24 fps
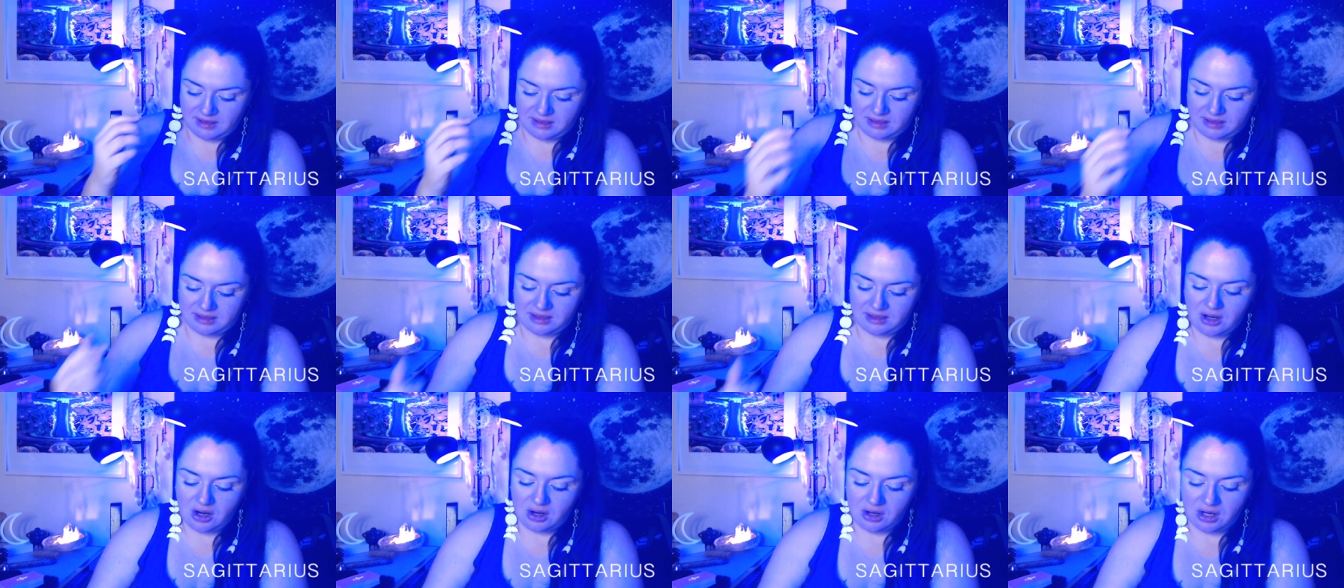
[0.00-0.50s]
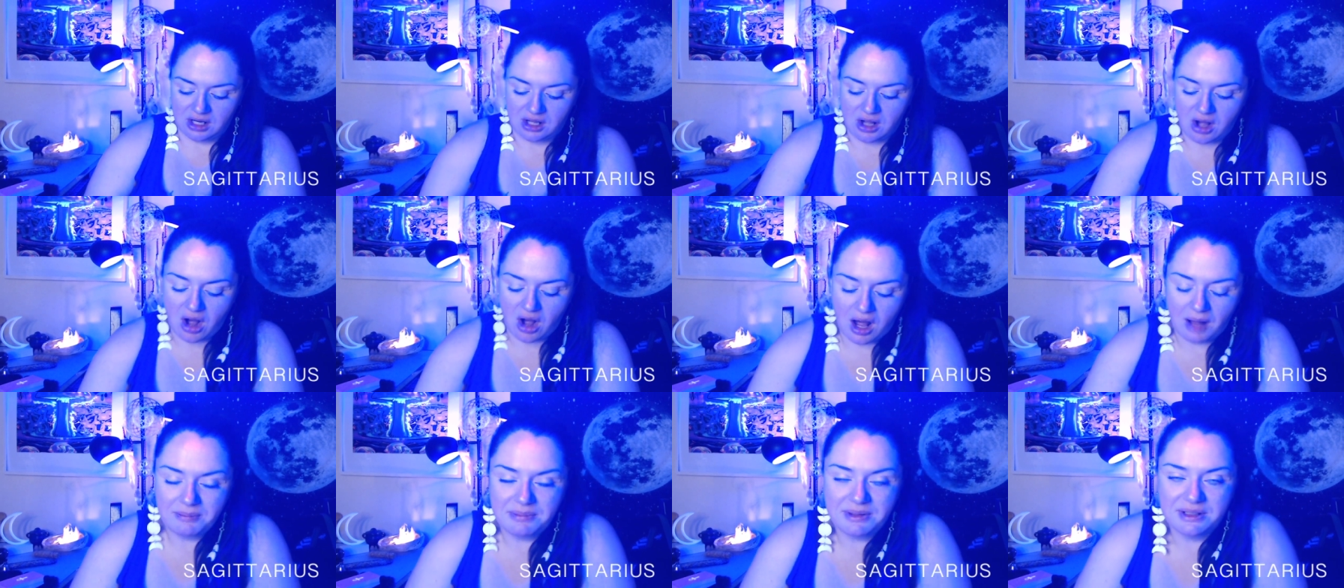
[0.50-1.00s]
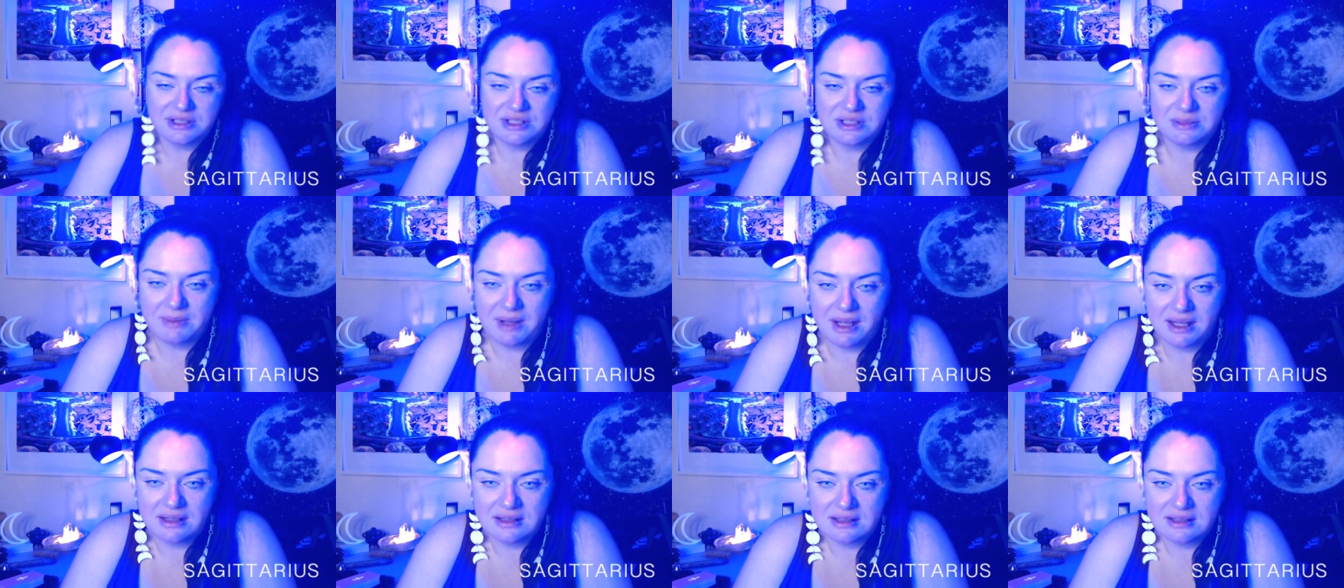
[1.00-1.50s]
your
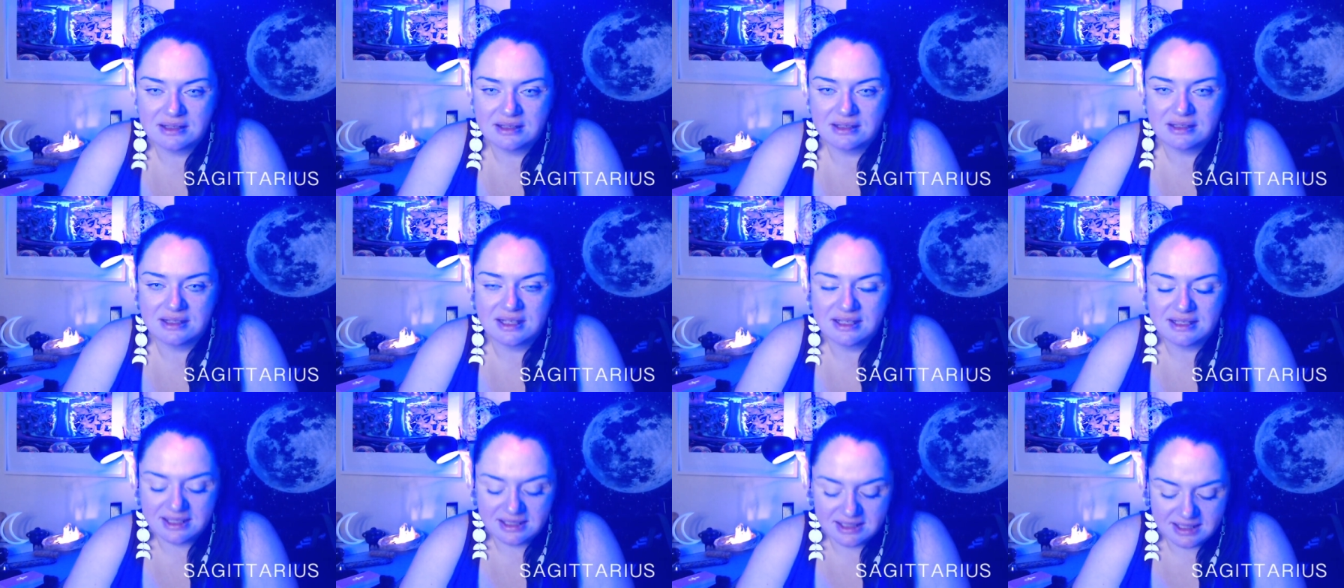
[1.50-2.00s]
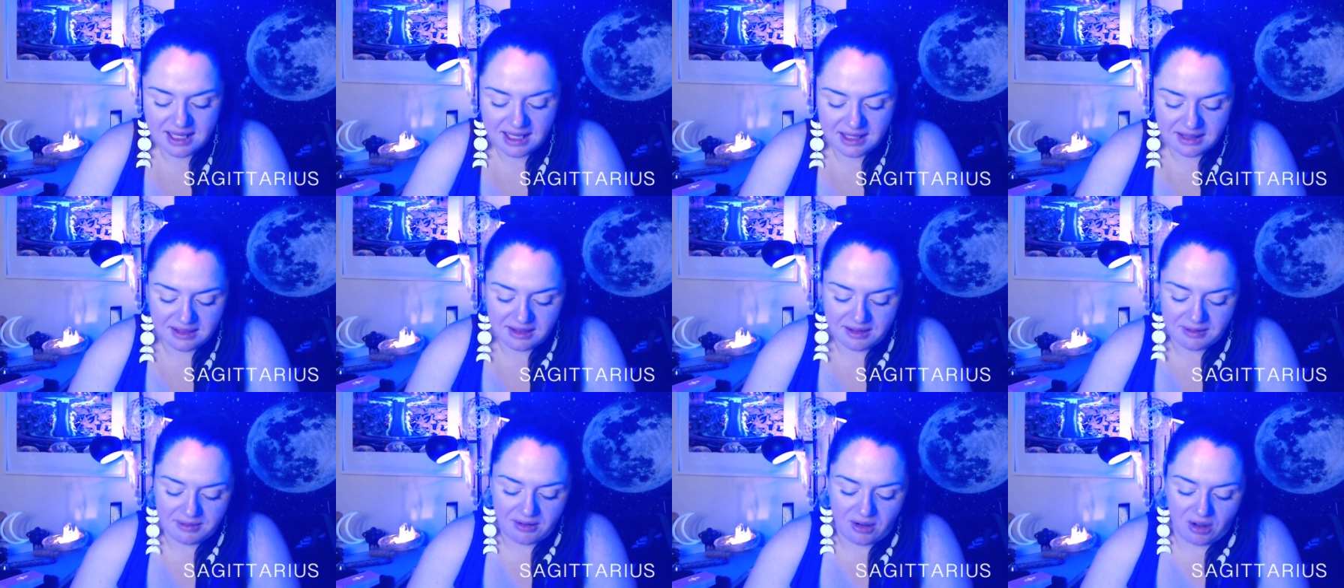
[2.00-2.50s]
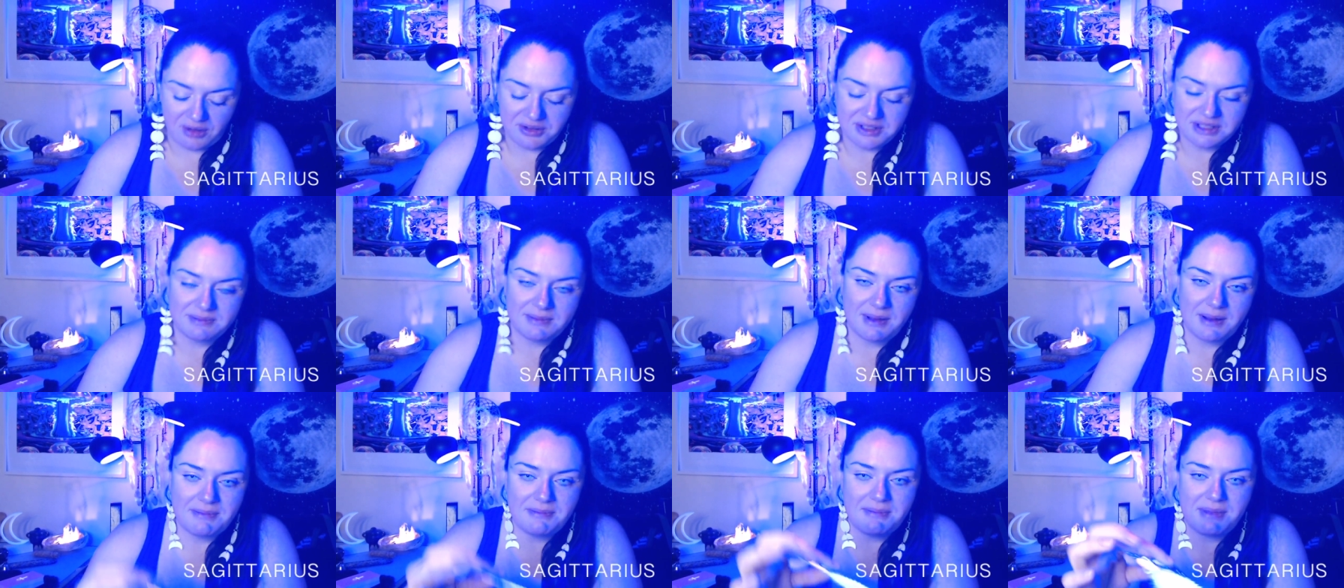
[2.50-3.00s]
accomplishments. This is like the
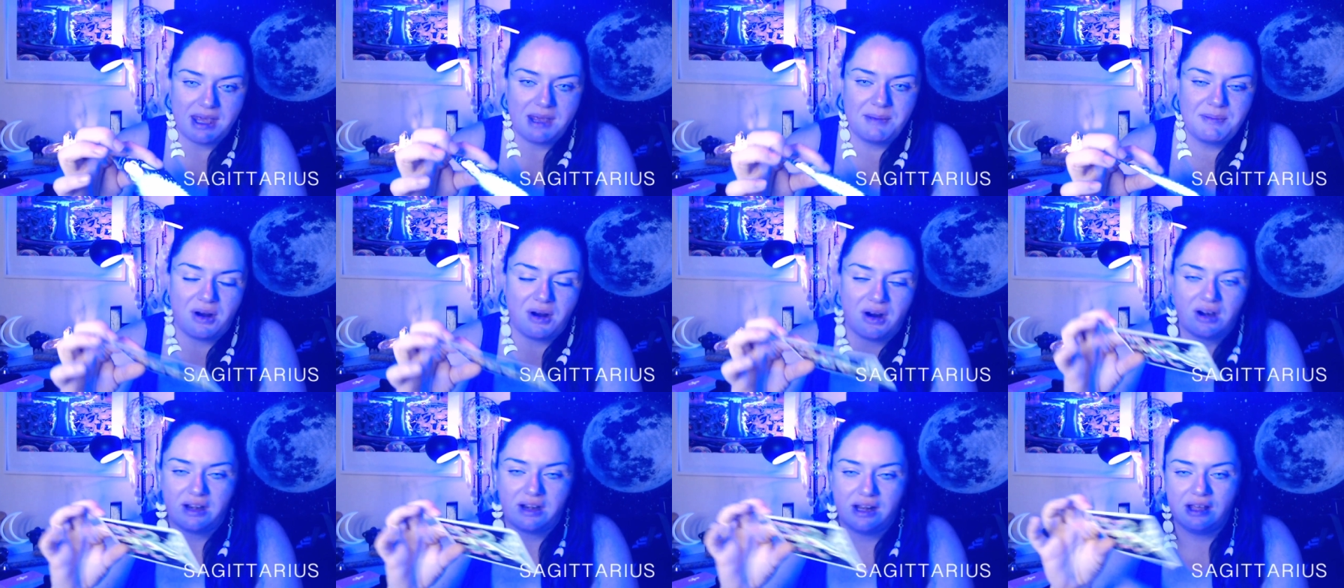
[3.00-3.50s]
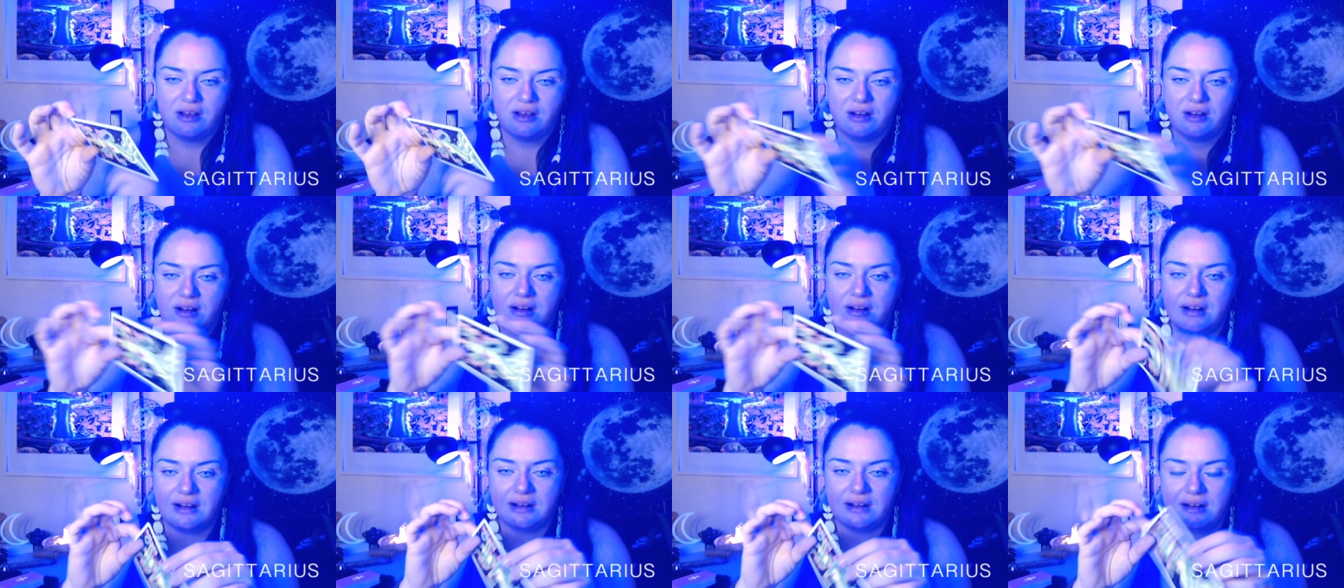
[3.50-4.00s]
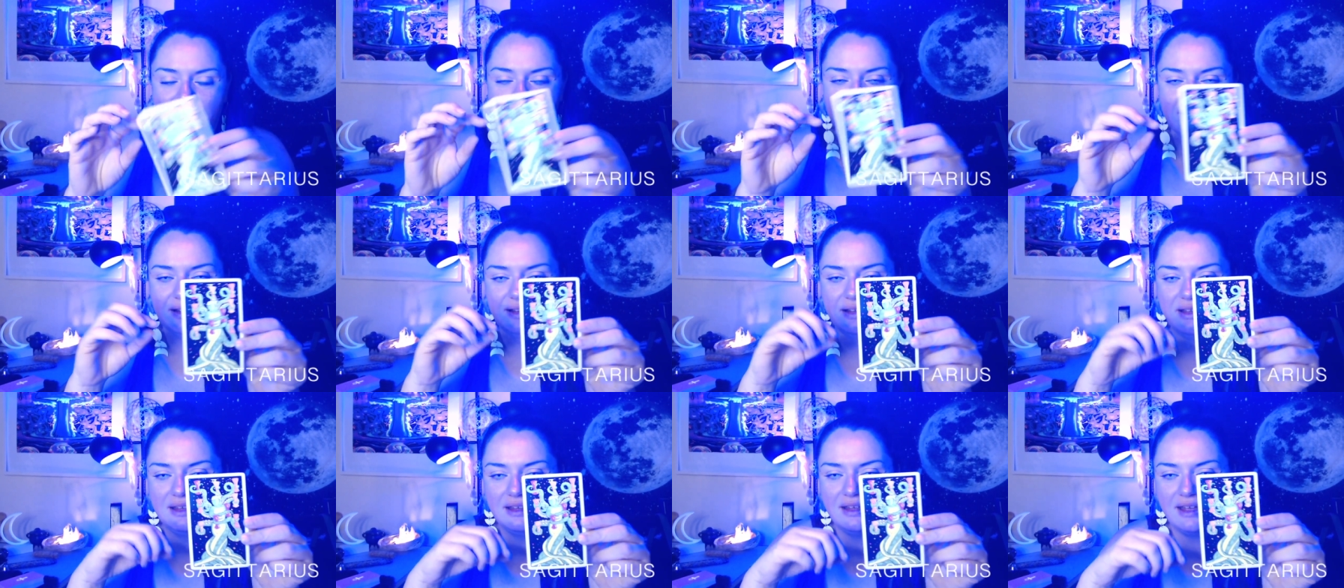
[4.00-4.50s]
ultimate me party card.
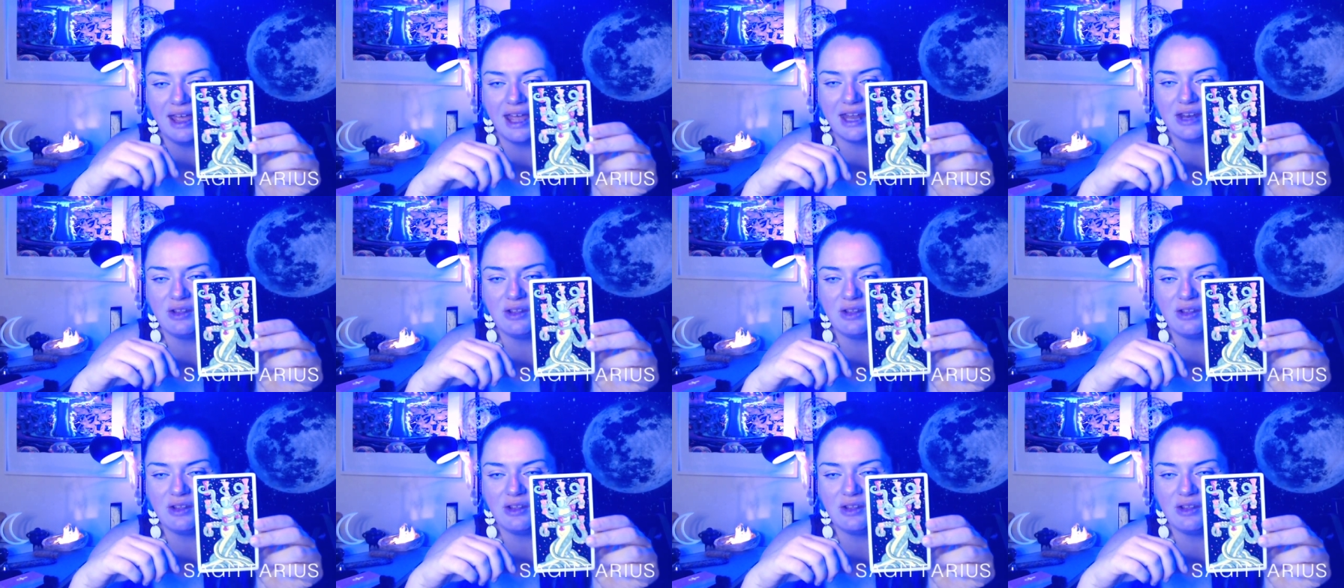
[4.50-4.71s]
And you